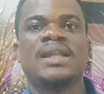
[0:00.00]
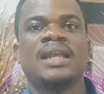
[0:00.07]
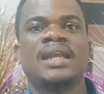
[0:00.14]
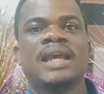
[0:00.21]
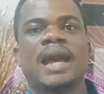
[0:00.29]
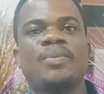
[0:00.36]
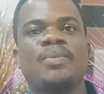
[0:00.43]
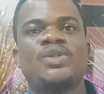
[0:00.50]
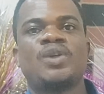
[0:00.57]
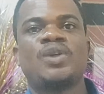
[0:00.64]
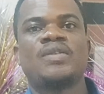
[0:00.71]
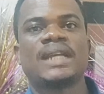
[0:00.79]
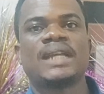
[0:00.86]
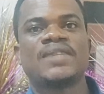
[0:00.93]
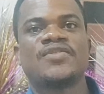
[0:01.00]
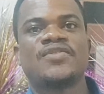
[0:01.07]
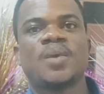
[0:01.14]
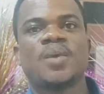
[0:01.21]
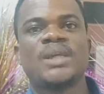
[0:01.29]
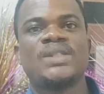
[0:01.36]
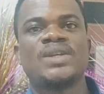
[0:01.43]
the approach of starting
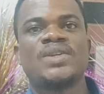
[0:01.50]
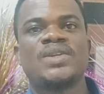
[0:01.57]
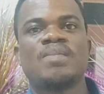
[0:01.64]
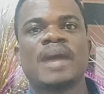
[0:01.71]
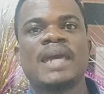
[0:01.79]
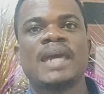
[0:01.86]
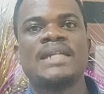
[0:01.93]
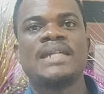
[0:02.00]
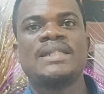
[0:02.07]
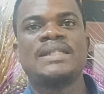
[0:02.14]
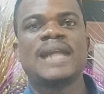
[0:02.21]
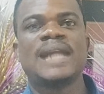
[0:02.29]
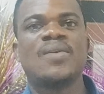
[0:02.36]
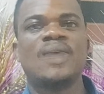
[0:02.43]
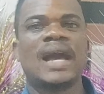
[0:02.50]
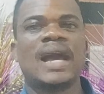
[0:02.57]
from question number 8 down